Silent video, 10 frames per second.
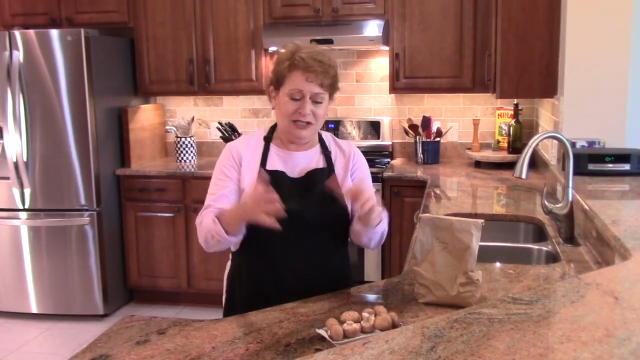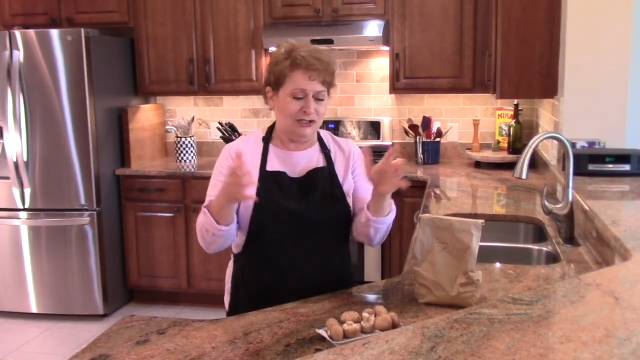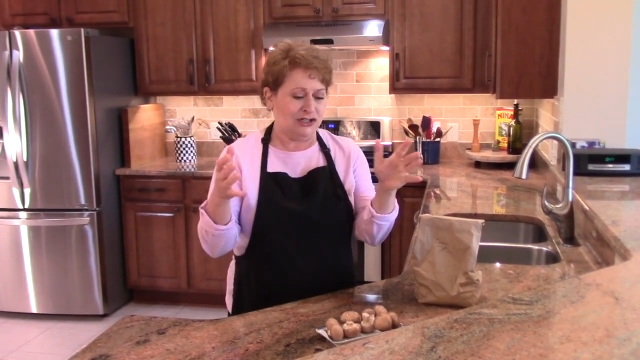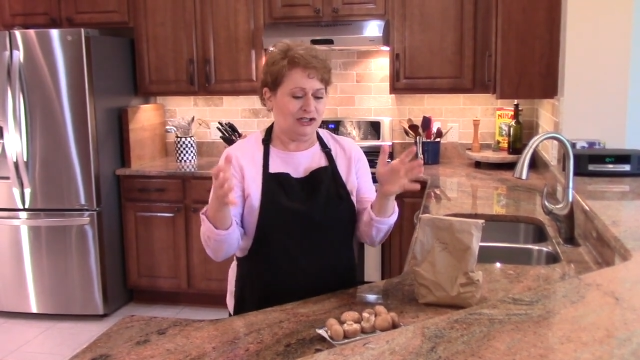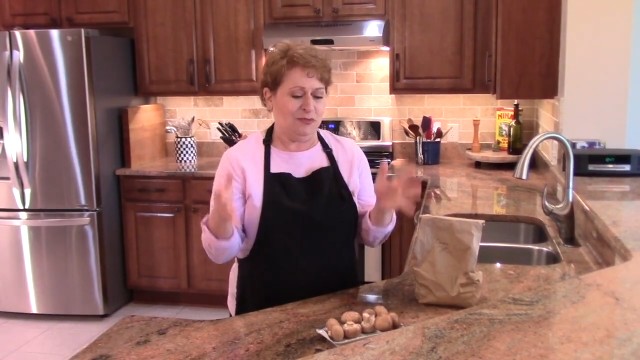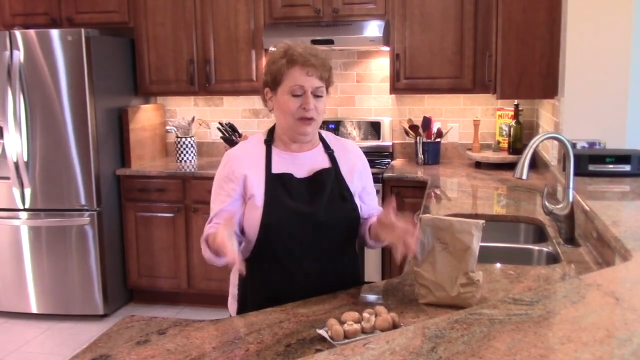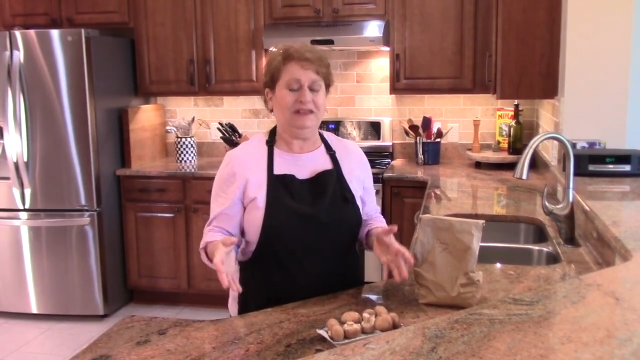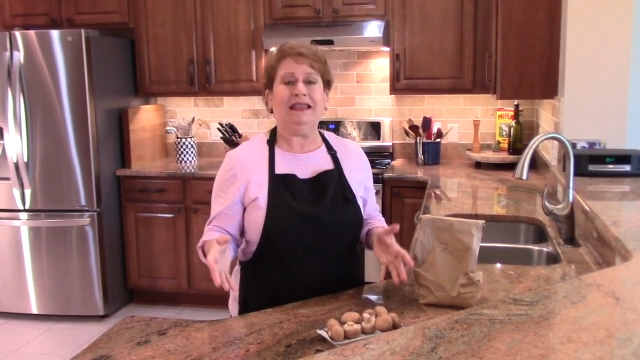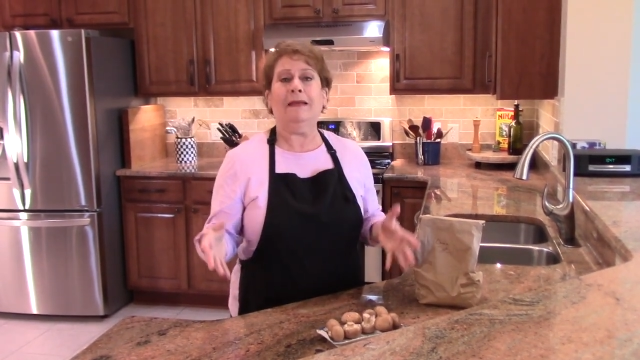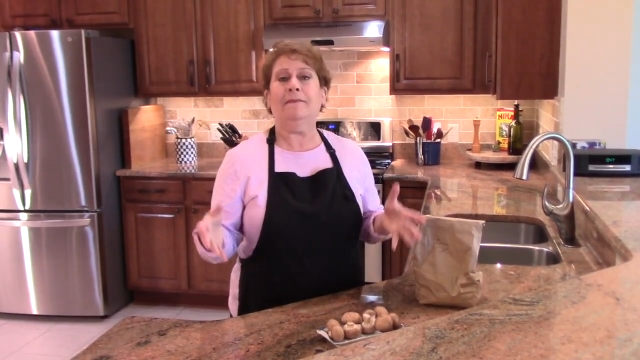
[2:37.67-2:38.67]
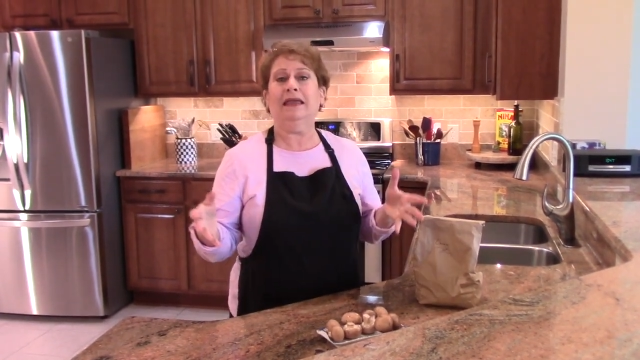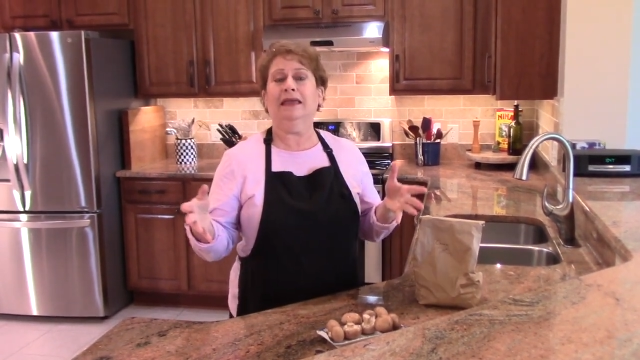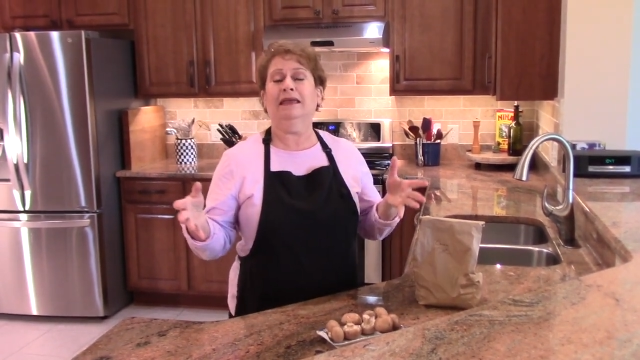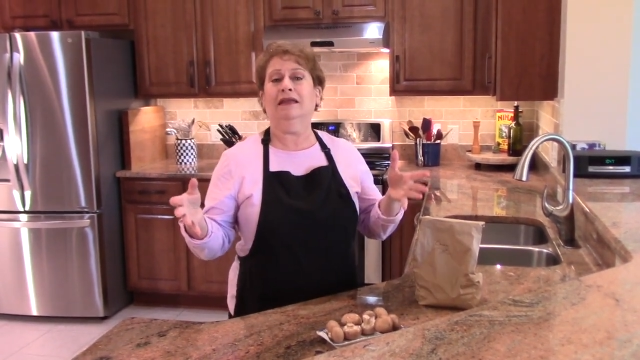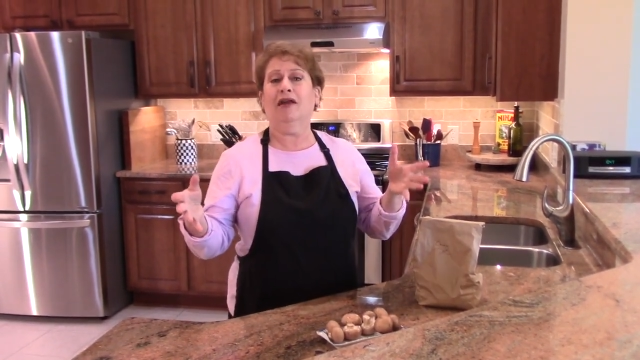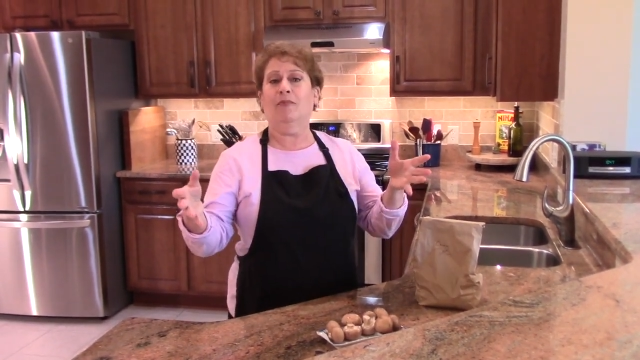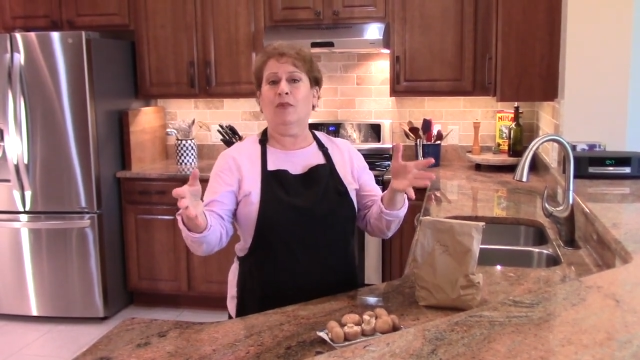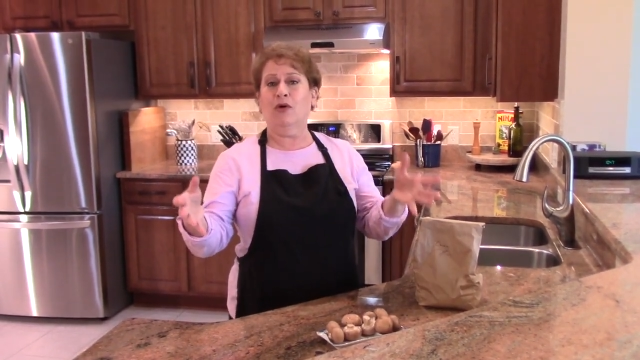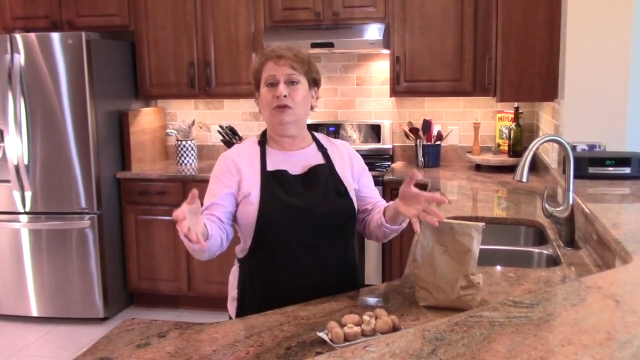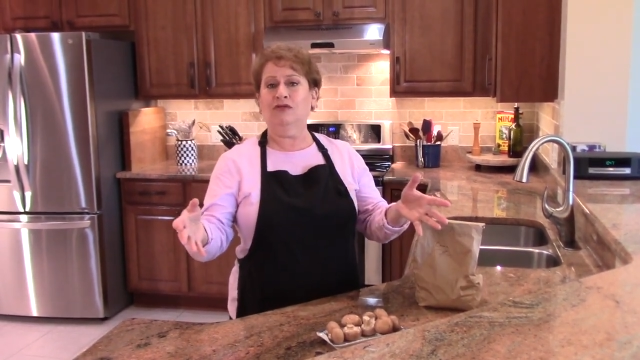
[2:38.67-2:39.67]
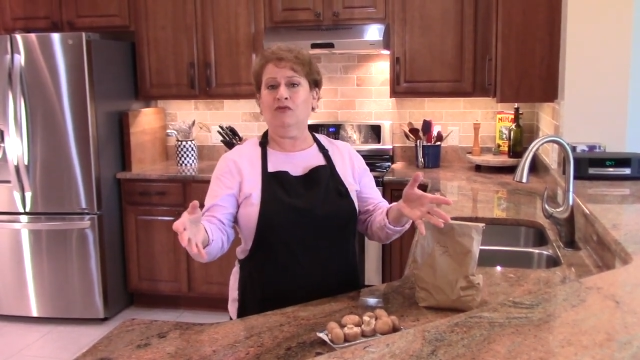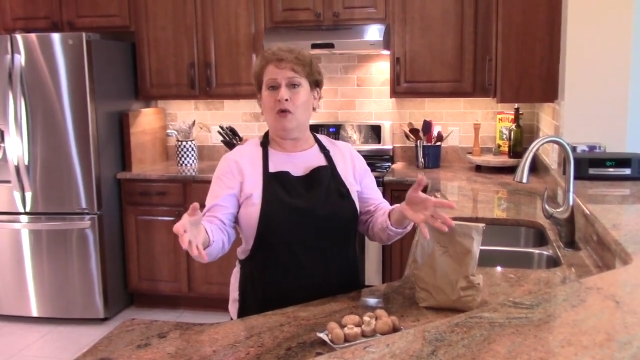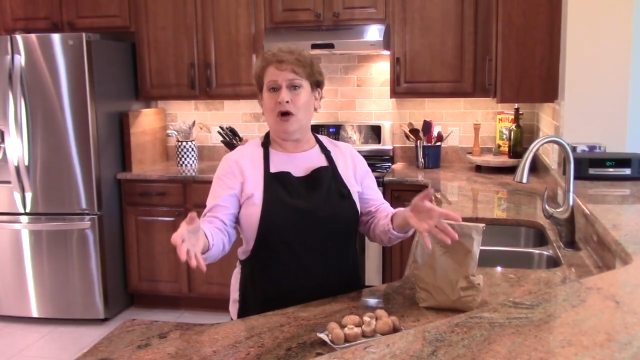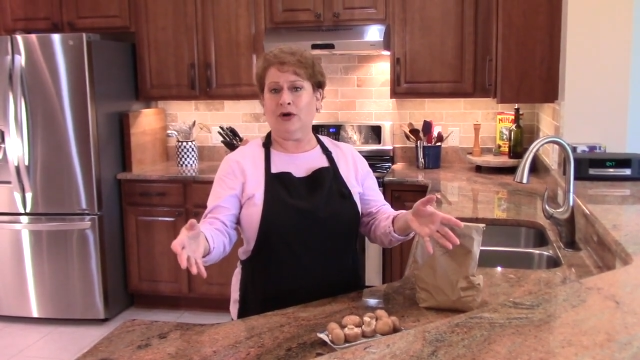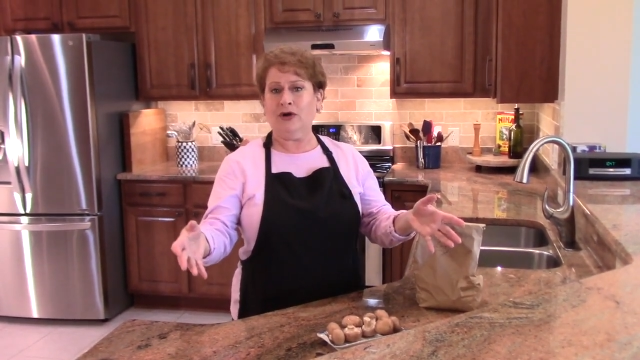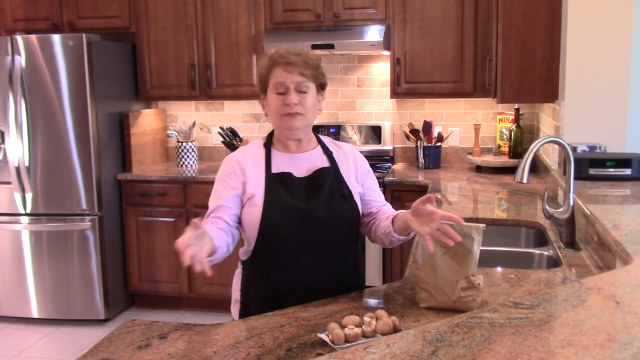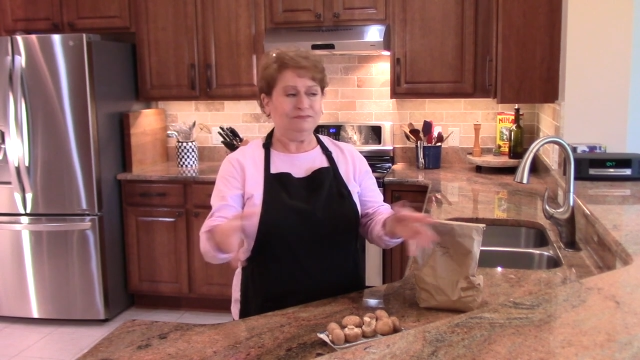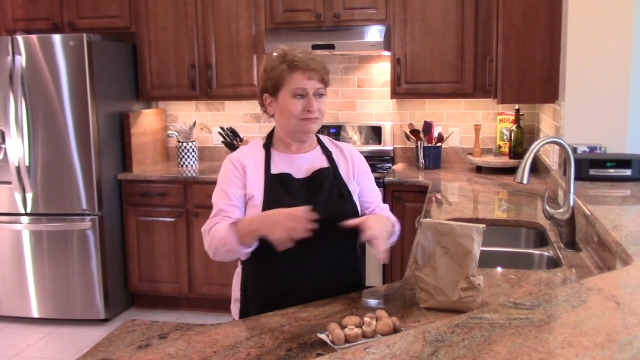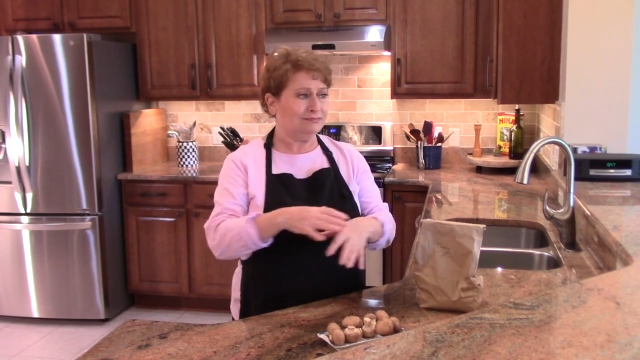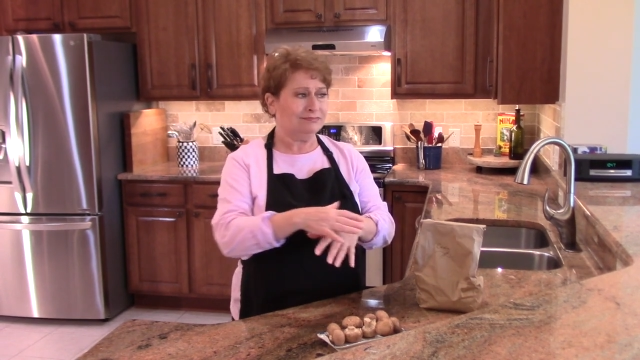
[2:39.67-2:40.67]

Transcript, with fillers: is just put them in a bowl of water,